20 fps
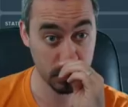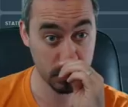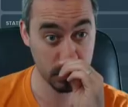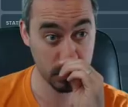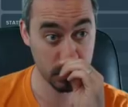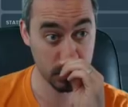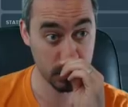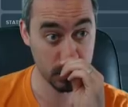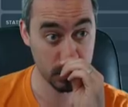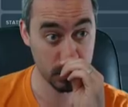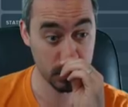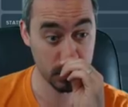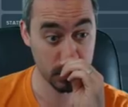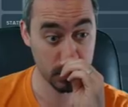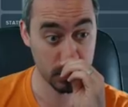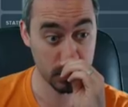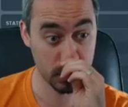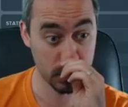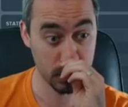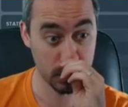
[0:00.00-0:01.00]

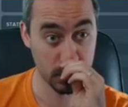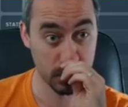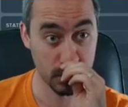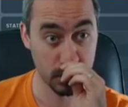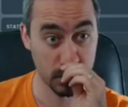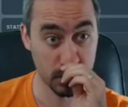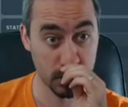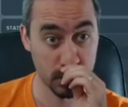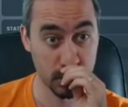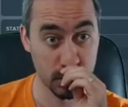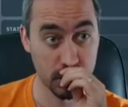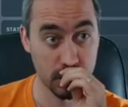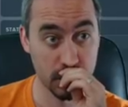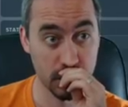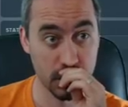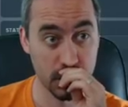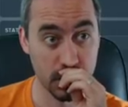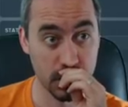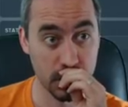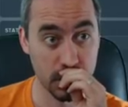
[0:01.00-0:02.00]

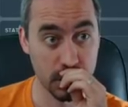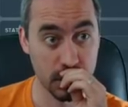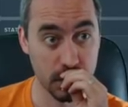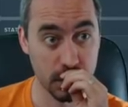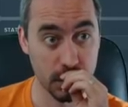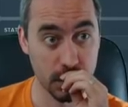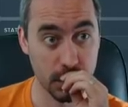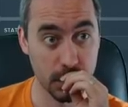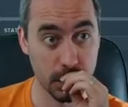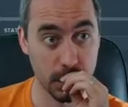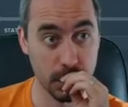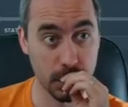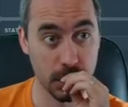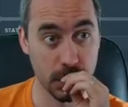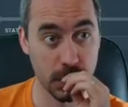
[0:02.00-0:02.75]
[no speech]